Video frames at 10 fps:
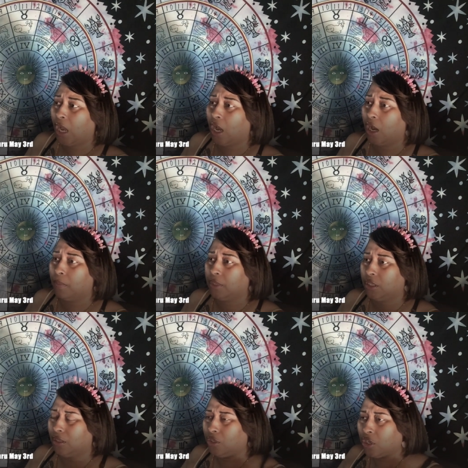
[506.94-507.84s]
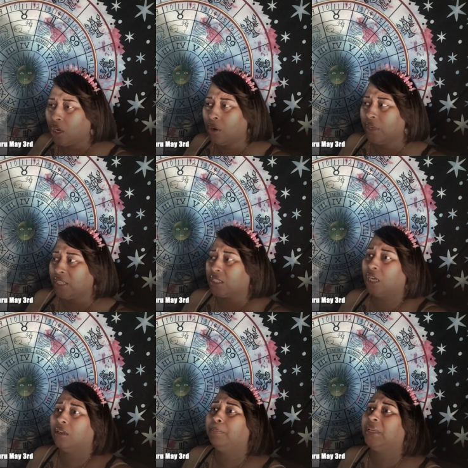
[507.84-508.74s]
Um, you know, it's
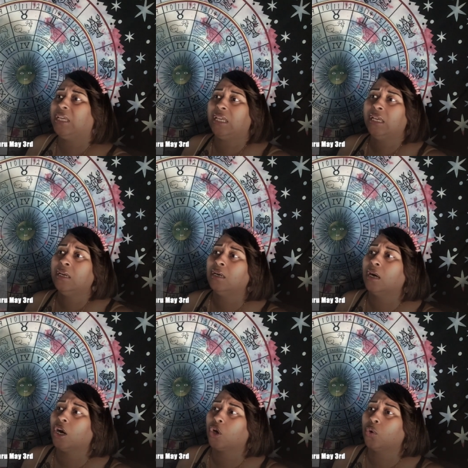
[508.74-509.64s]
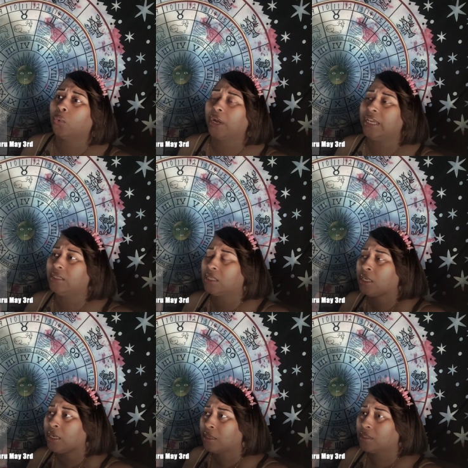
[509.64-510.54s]
going to be a great
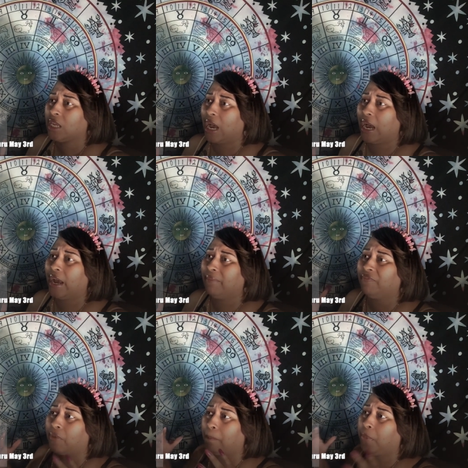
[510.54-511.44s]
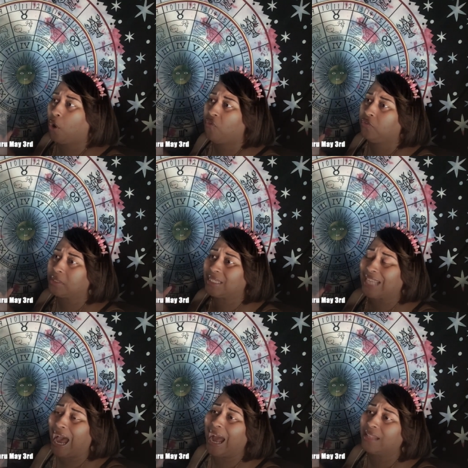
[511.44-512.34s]
time for both
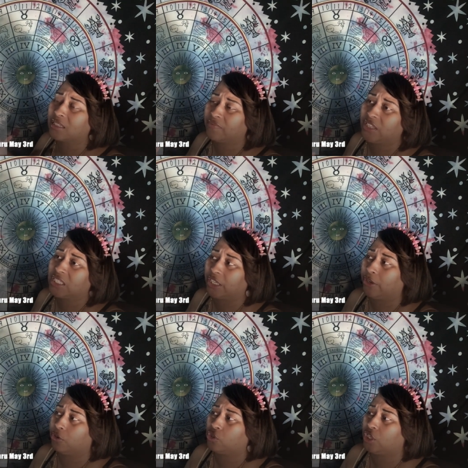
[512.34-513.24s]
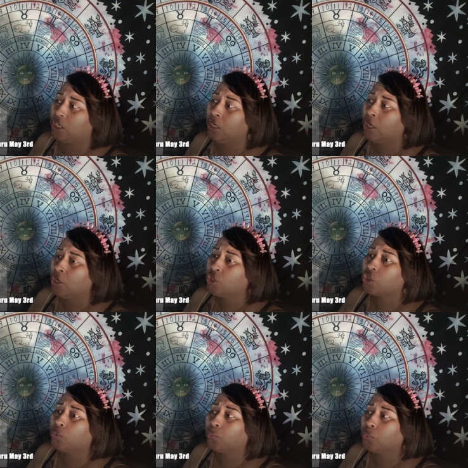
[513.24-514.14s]
sides of this energy
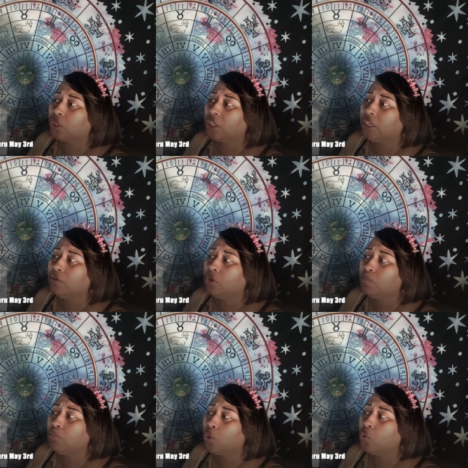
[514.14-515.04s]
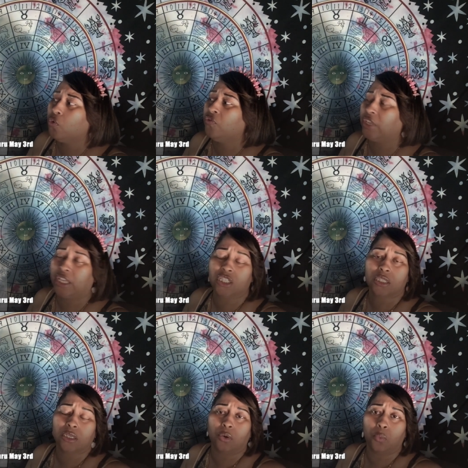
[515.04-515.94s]
to really move
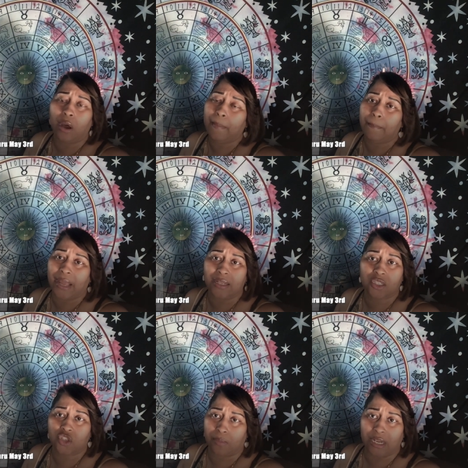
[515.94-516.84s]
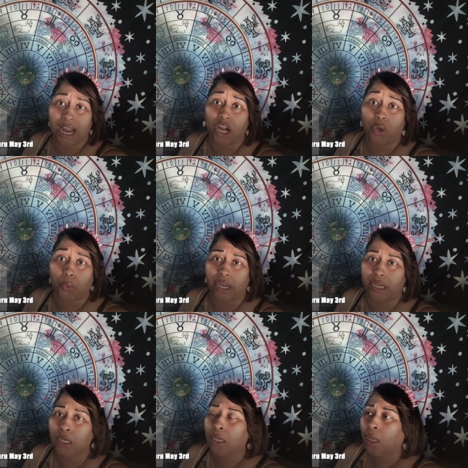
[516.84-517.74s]
into what makes Gemini
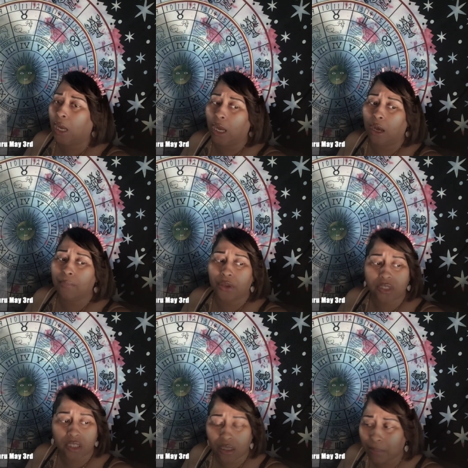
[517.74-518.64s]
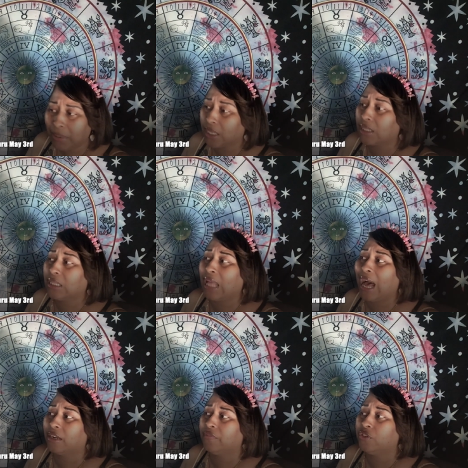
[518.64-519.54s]
great. Um, there's going to be a
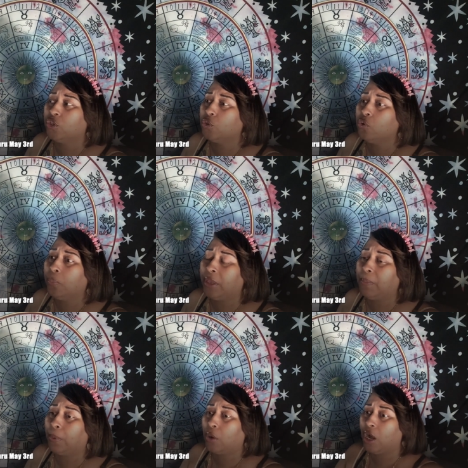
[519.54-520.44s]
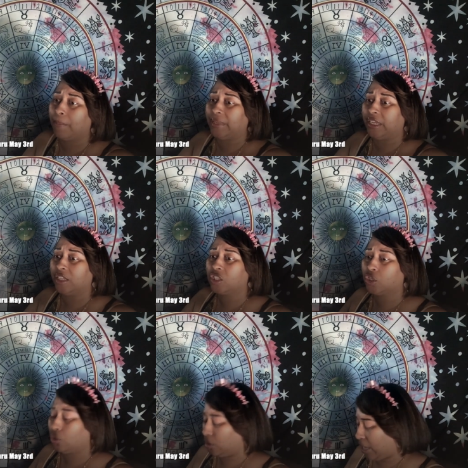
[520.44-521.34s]
lot of new people coming into
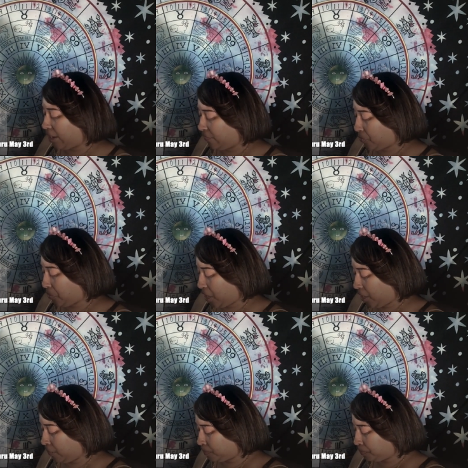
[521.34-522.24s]
your life, okay?